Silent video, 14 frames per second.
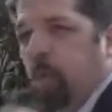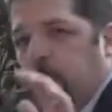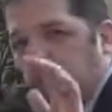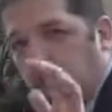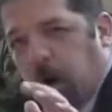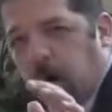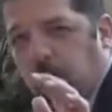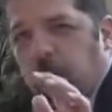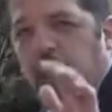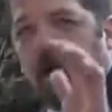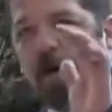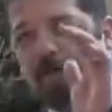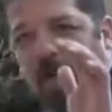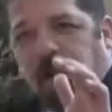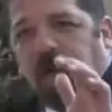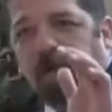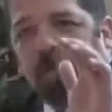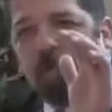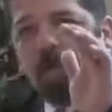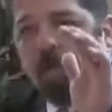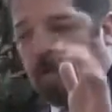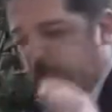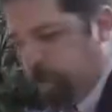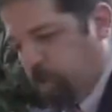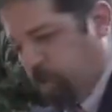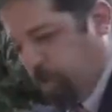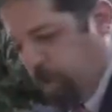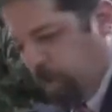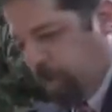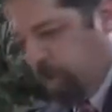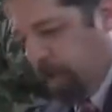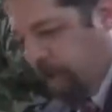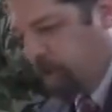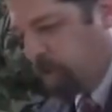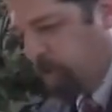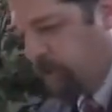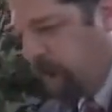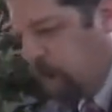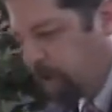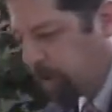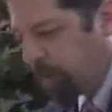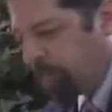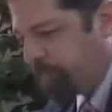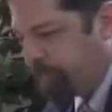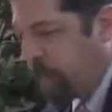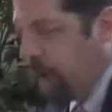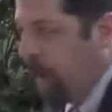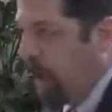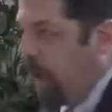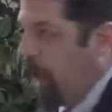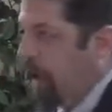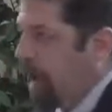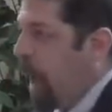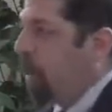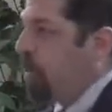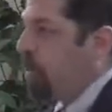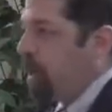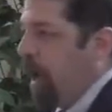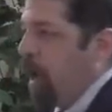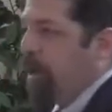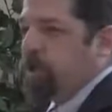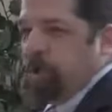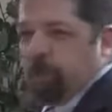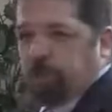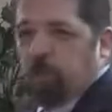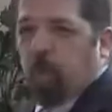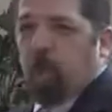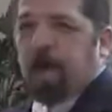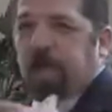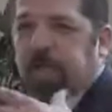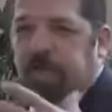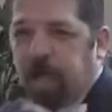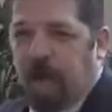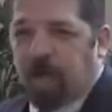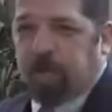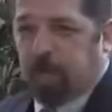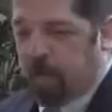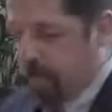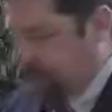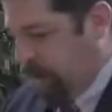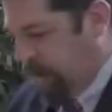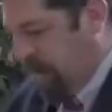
were available to the patriarchs. Now, to take just one example